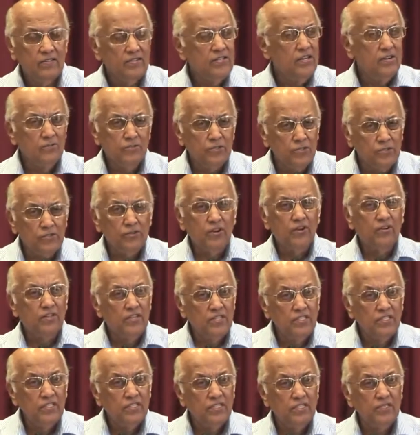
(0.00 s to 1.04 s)
See how
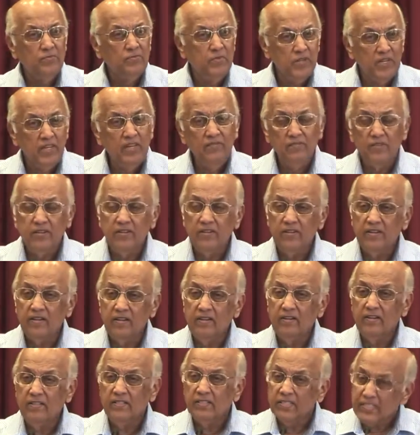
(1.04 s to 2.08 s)
strongly Jesus believed
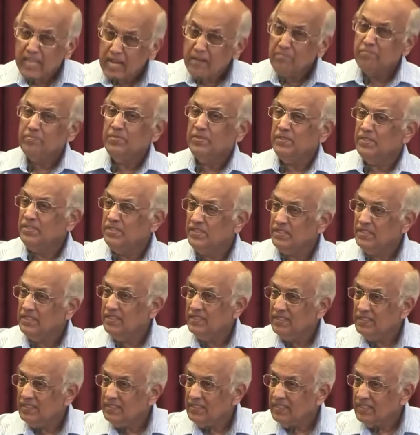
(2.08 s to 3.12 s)
the disciples
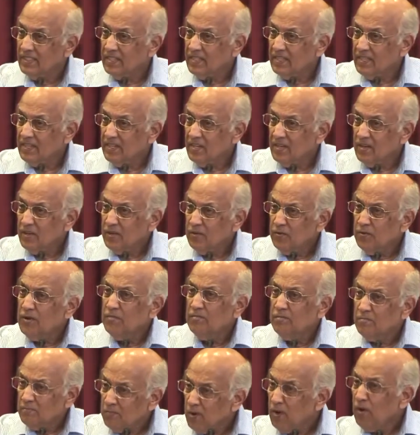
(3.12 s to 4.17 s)

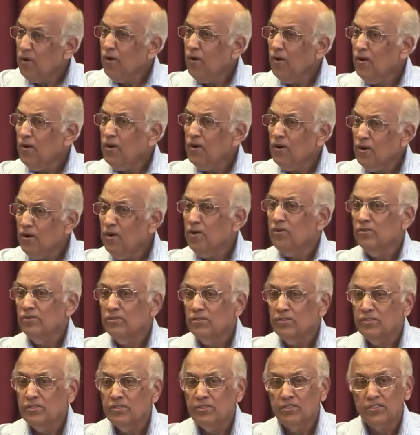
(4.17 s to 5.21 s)
were more
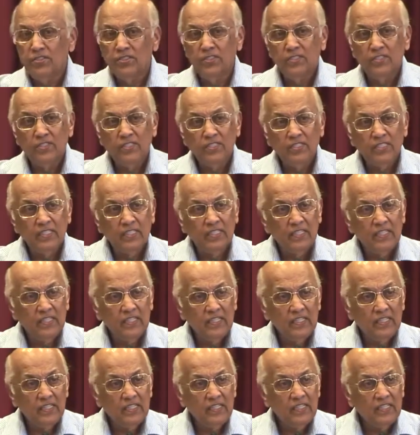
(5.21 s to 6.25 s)
close
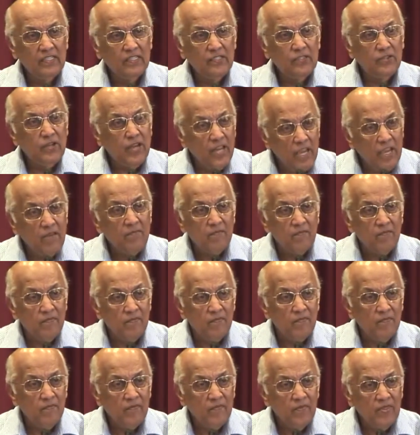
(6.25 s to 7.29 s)
to
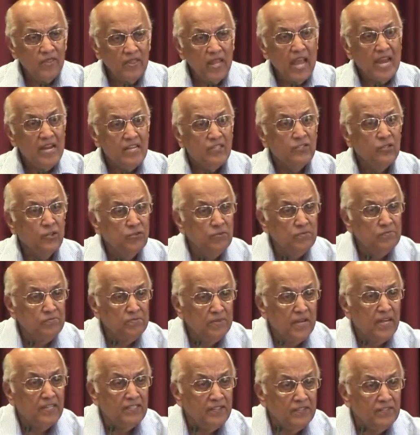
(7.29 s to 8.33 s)
him than his
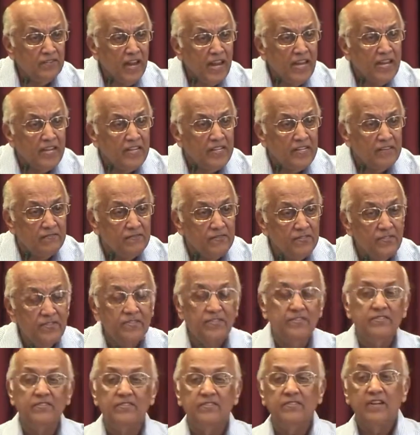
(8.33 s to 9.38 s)
own blood relatives.
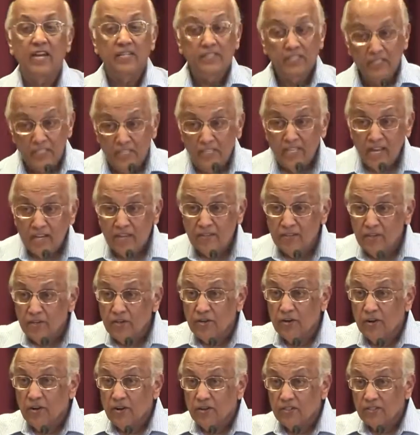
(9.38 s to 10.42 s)
I see that at the
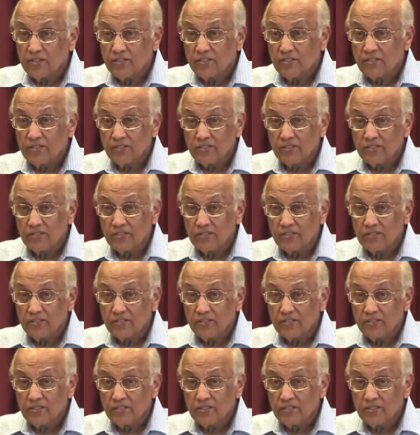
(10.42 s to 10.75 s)
cross.